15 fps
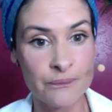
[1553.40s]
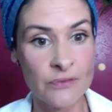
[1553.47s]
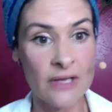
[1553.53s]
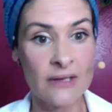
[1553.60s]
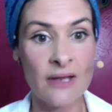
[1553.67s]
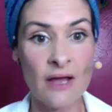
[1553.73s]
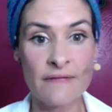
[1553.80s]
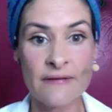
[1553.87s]

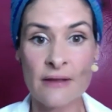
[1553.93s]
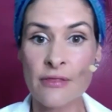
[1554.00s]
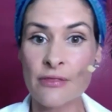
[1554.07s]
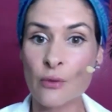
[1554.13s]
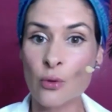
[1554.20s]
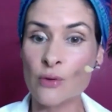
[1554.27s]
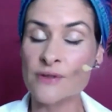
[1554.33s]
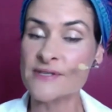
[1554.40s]
Loving
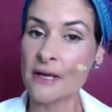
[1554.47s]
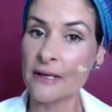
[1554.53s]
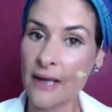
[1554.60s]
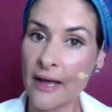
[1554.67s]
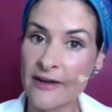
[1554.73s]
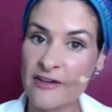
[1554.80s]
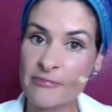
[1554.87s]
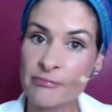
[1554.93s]
thoughts are
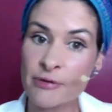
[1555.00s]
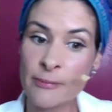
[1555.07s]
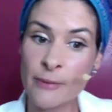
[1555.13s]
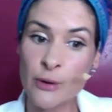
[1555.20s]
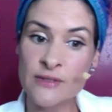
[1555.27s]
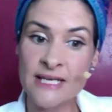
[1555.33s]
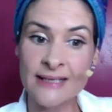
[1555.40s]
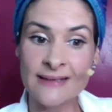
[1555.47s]

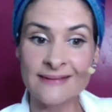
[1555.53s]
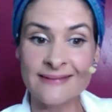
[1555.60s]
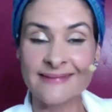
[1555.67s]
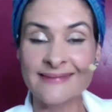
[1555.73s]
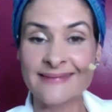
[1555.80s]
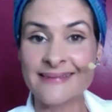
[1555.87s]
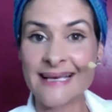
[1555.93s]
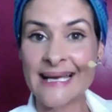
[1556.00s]
life-promoting
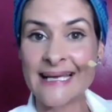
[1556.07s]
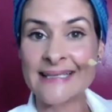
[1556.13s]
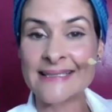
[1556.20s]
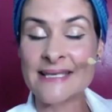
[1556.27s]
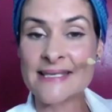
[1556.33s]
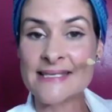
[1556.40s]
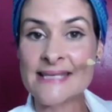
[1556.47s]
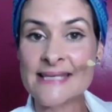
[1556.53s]
and
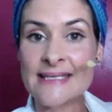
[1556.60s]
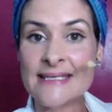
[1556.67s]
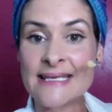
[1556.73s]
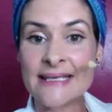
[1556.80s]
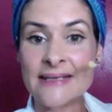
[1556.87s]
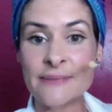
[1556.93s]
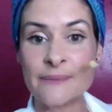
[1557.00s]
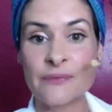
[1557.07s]
ascending,